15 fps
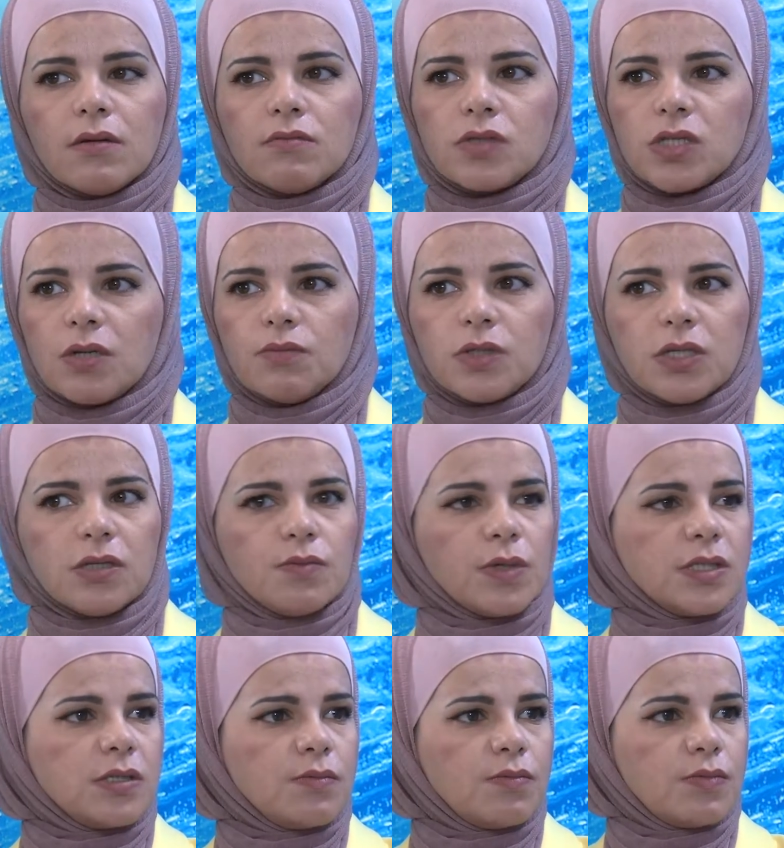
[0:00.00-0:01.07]
some
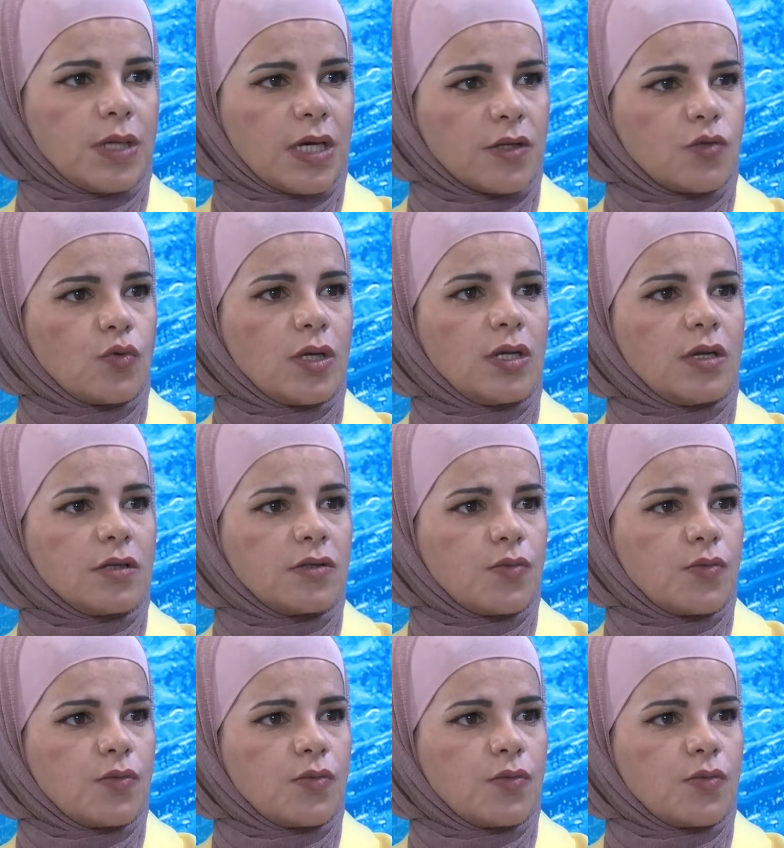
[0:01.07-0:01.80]
treatment plant will not